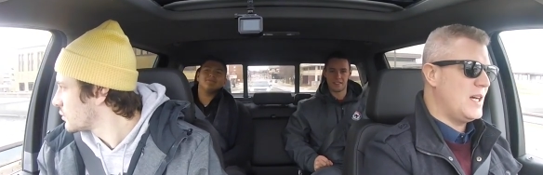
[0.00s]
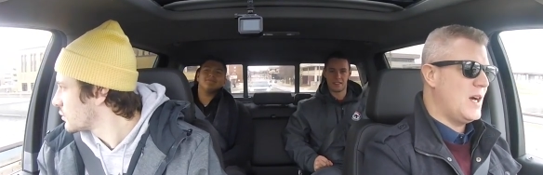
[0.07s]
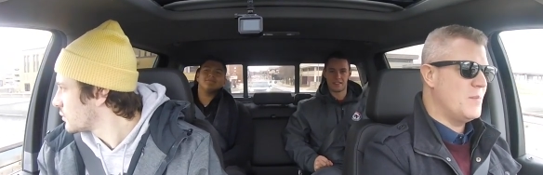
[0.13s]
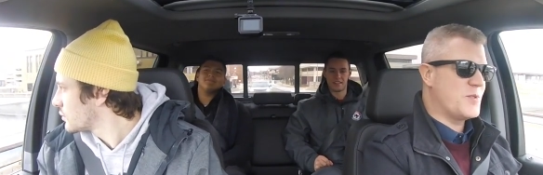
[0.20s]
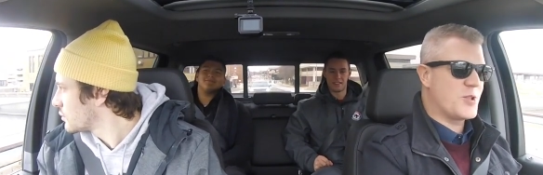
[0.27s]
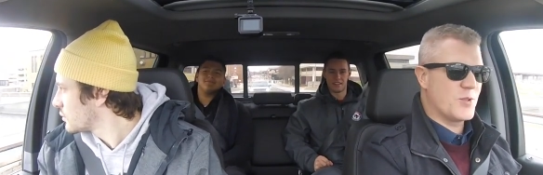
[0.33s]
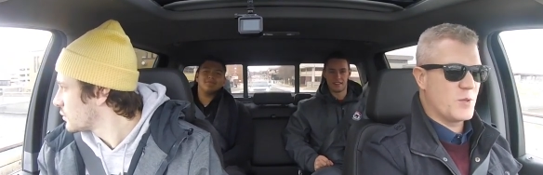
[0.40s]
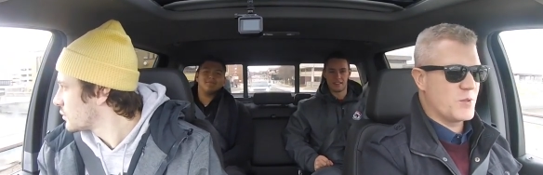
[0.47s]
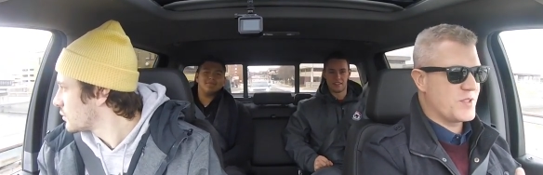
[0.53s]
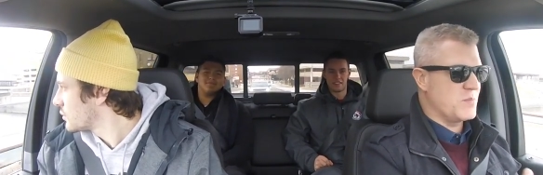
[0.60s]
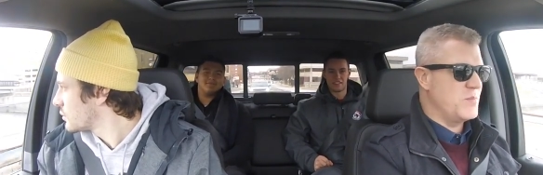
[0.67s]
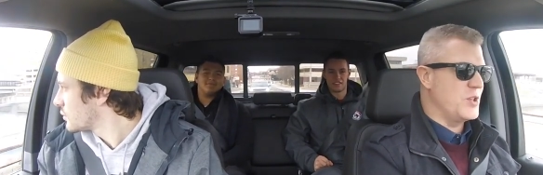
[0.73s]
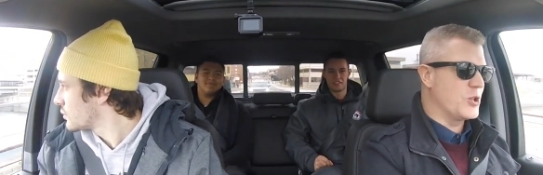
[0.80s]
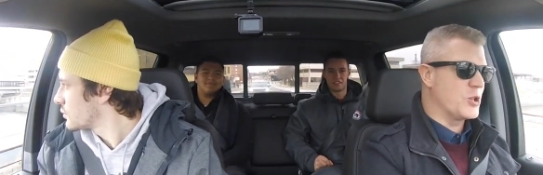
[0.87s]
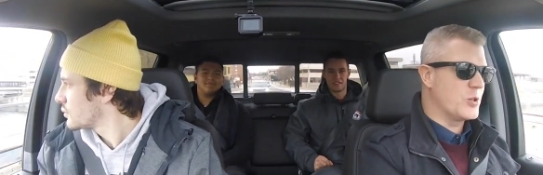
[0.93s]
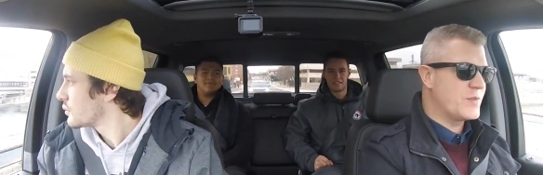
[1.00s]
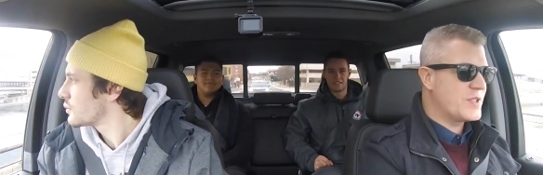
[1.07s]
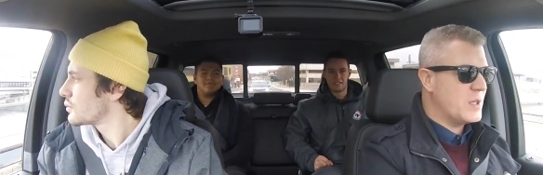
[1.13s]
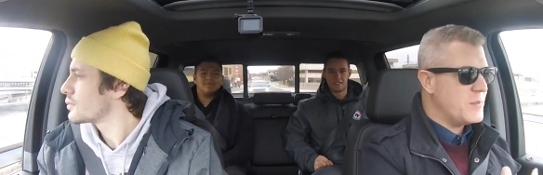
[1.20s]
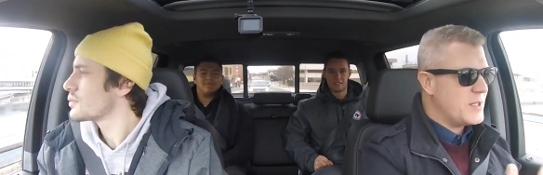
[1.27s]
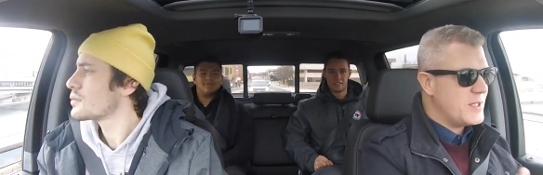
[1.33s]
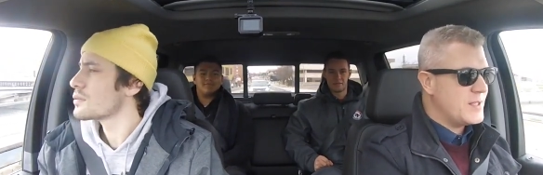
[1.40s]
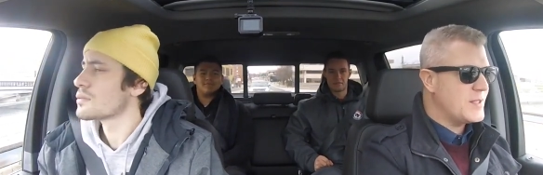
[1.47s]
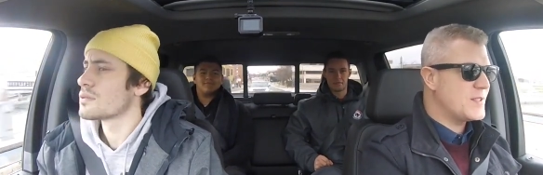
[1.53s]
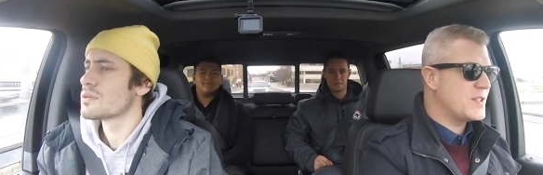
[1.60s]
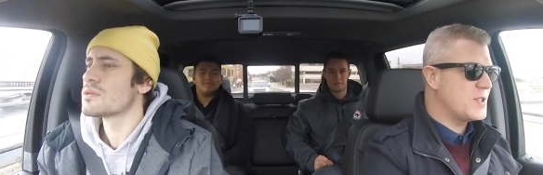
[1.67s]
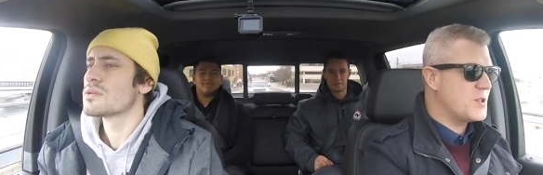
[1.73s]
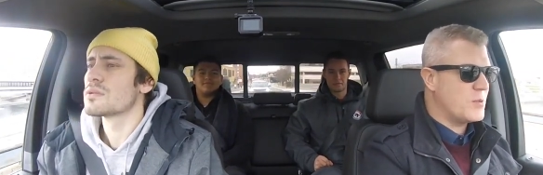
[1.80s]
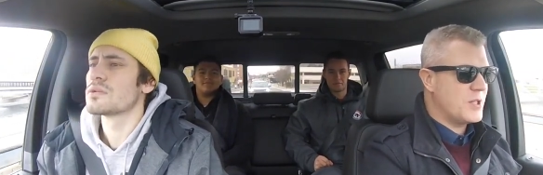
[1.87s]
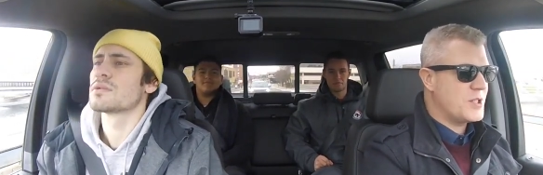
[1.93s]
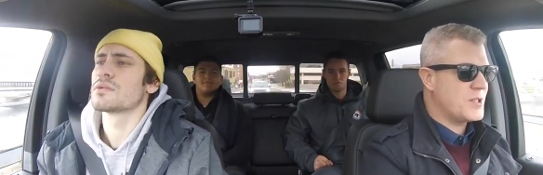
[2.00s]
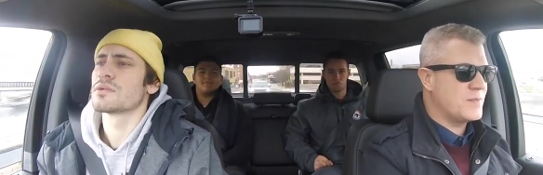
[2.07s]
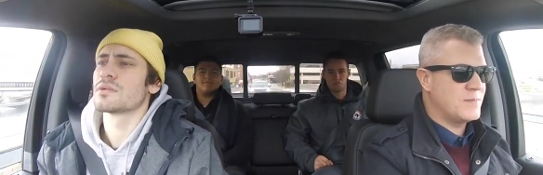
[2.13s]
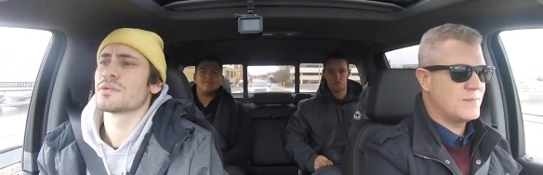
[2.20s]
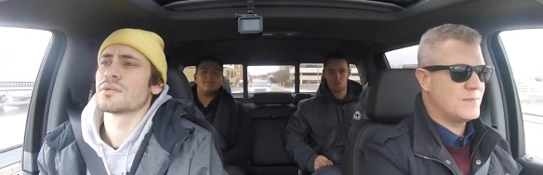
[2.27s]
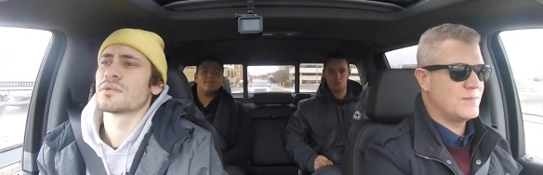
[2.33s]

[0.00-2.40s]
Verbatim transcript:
Speaker 1: I'm sure there were some nerves coming into the situation.